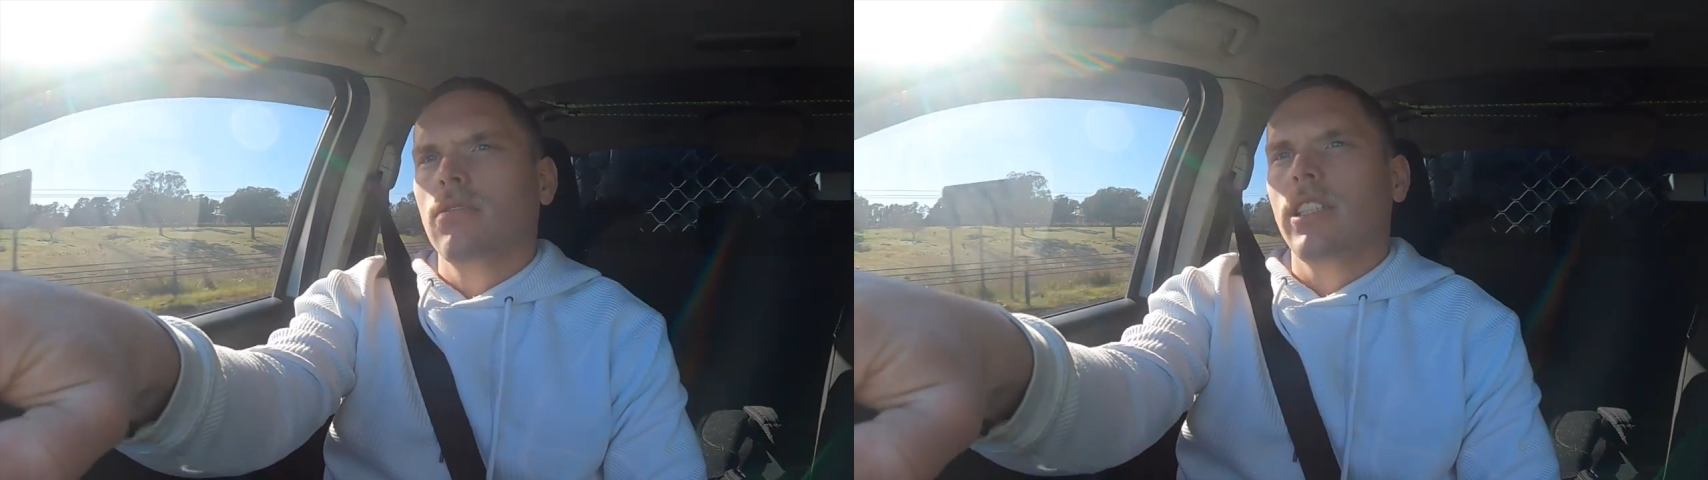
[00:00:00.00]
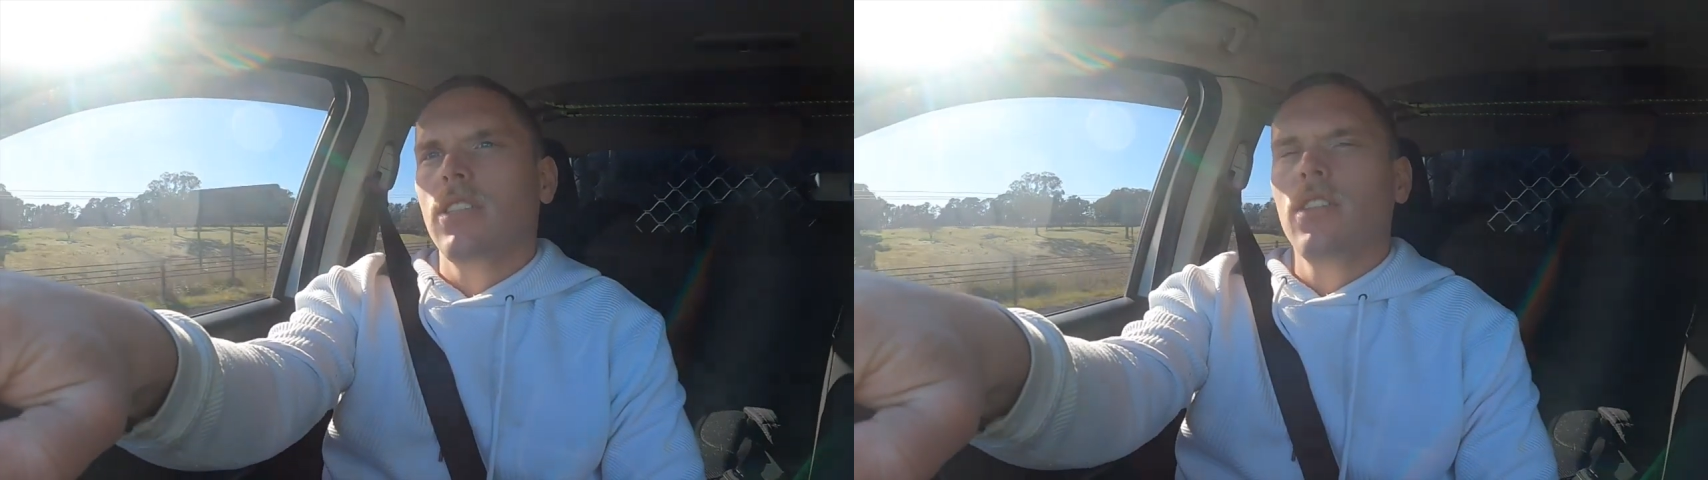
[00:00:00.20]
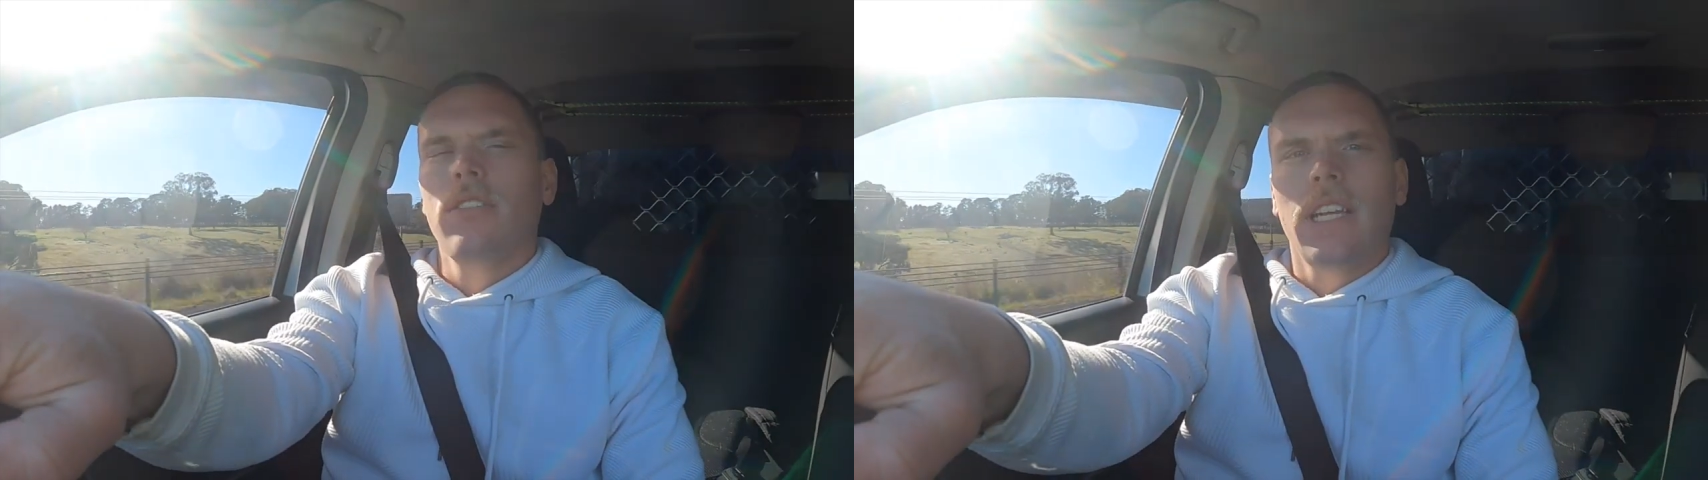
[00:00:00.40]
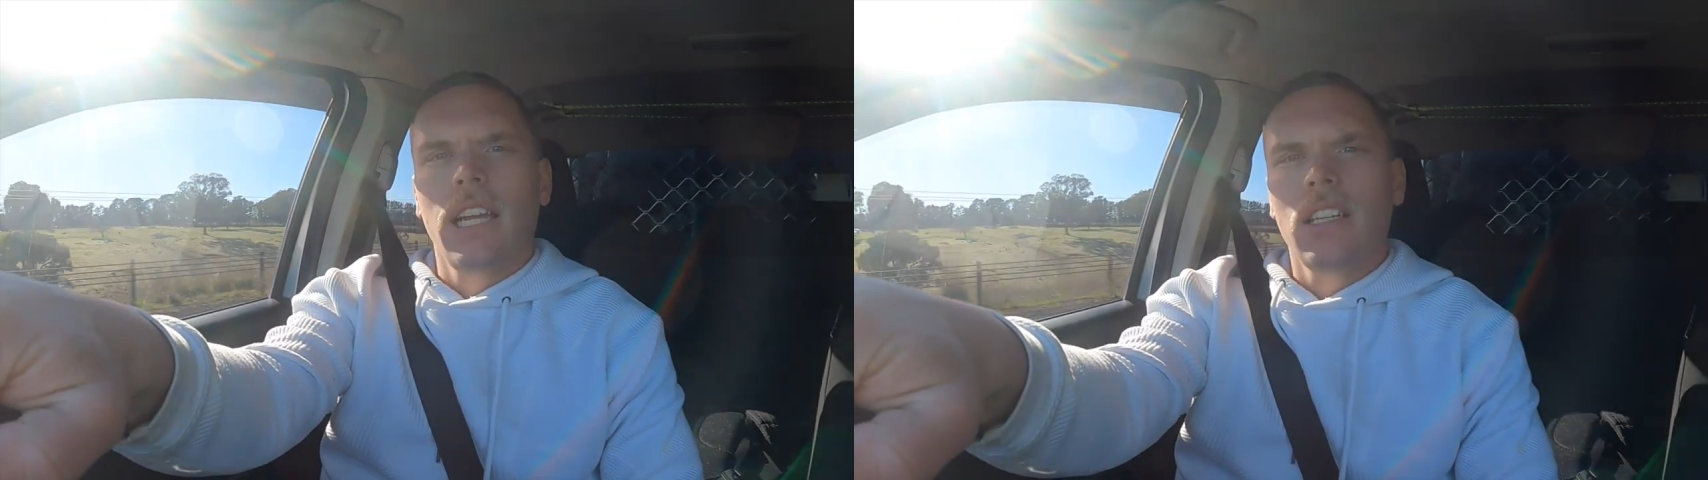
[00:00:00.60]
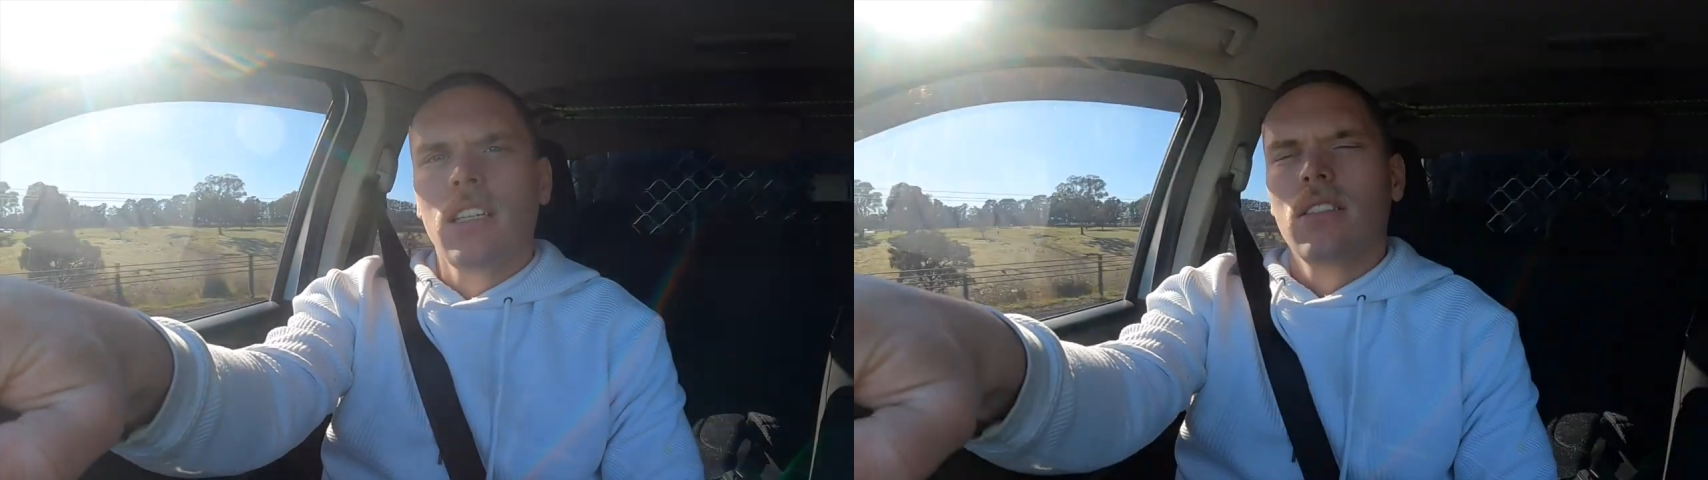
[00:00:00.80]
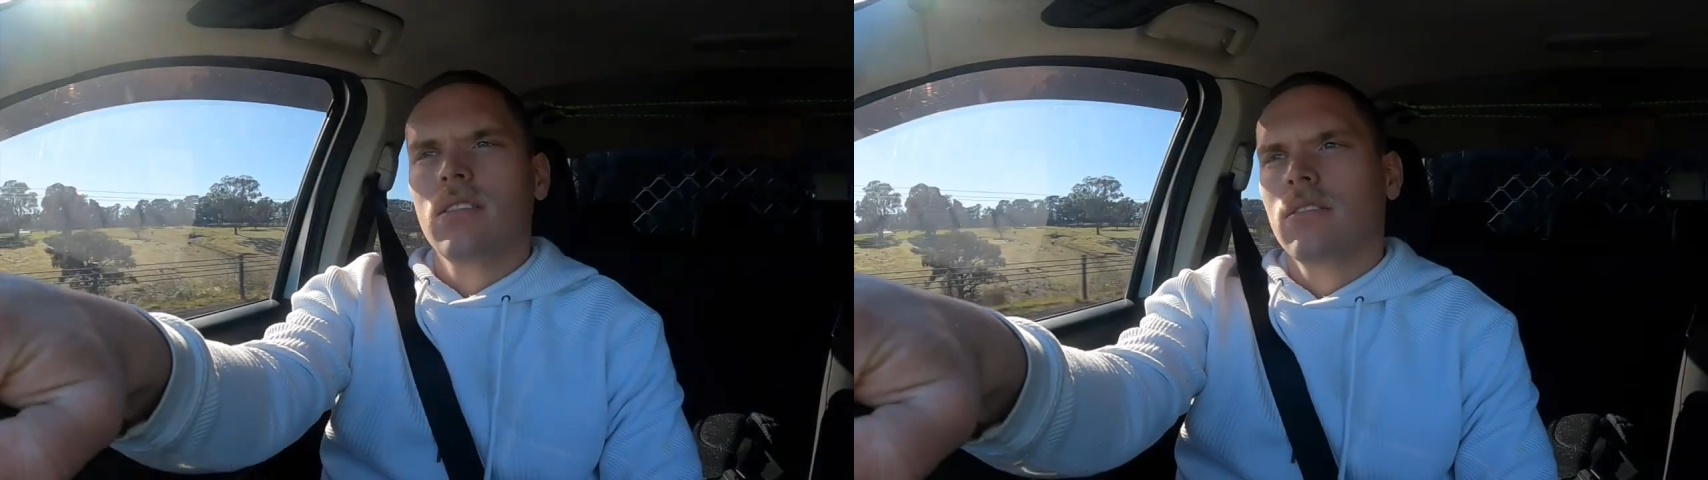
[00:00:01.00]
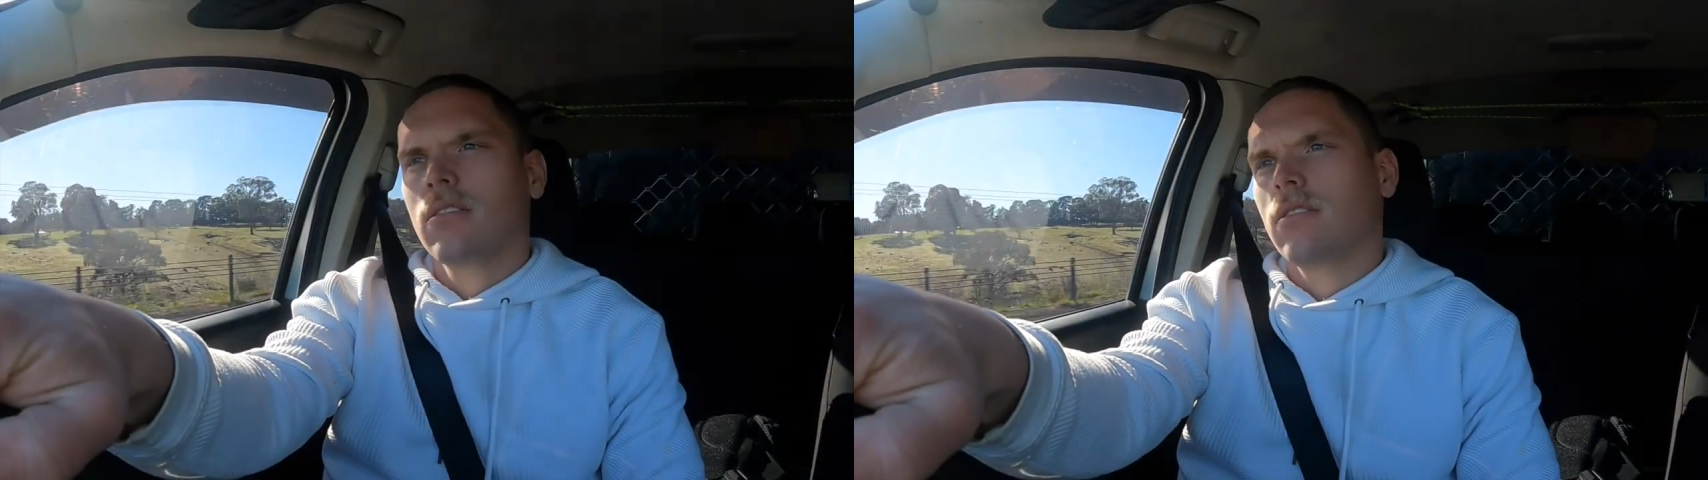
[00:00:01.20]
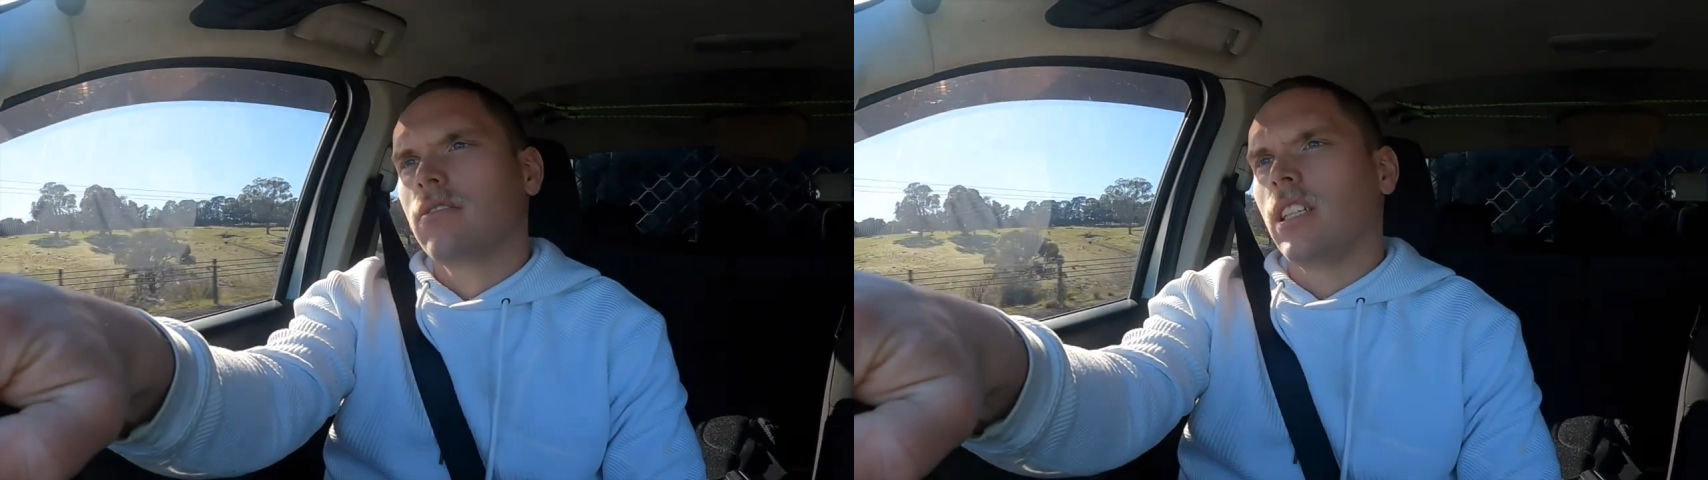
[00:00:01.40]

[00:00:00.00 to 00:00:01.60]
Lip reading: rejuvenating,